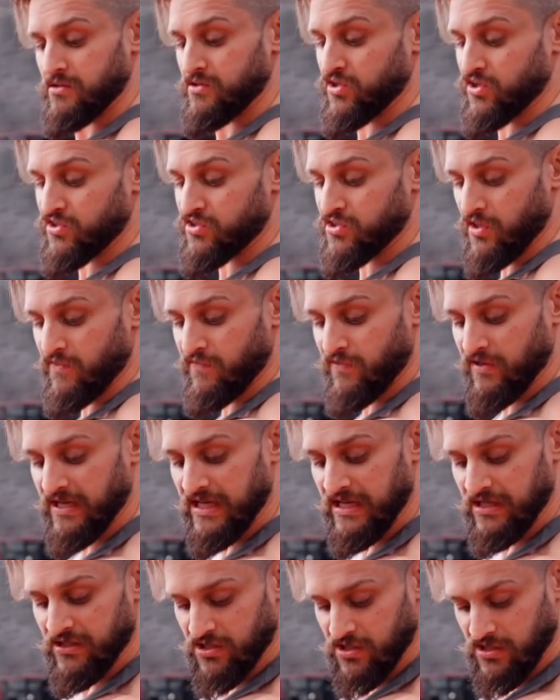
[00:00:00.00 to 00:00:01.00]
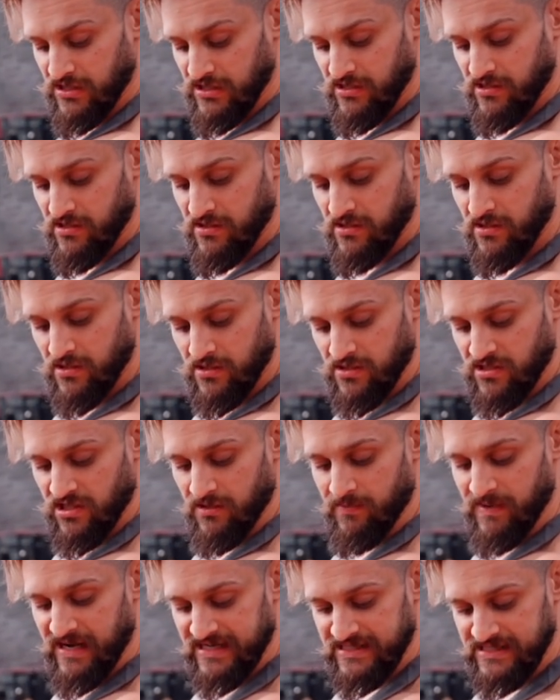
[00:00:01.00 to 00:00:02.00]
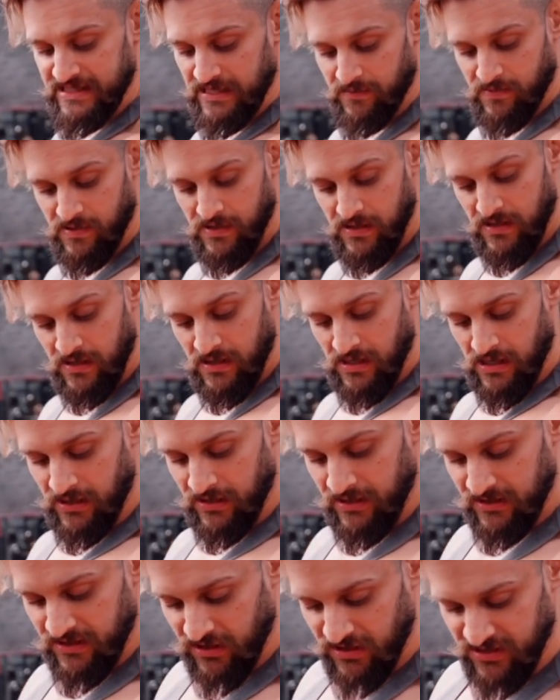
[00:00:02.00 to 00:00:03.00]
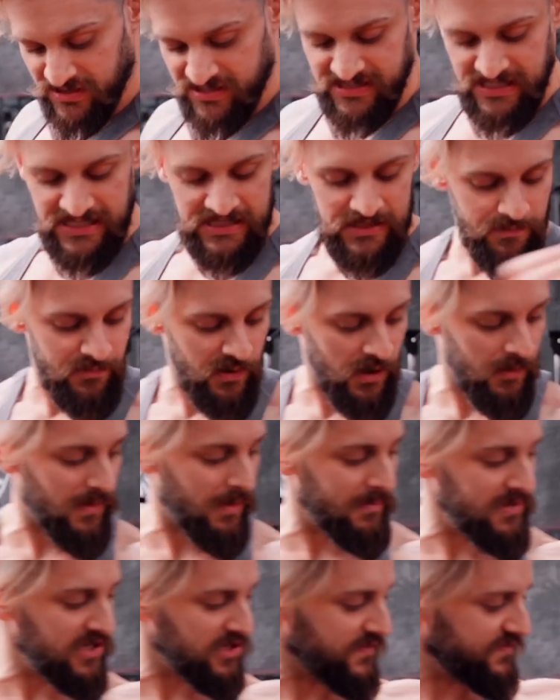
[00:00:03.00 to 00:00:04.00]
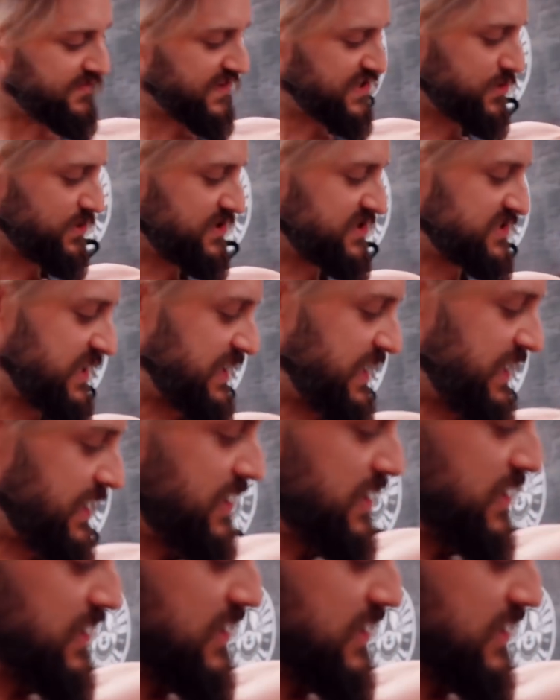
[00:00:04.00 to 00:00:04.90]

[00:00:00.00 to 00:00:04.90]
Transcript: just over an inch to the bicep and you can see the pump. I mean, you can visually see it.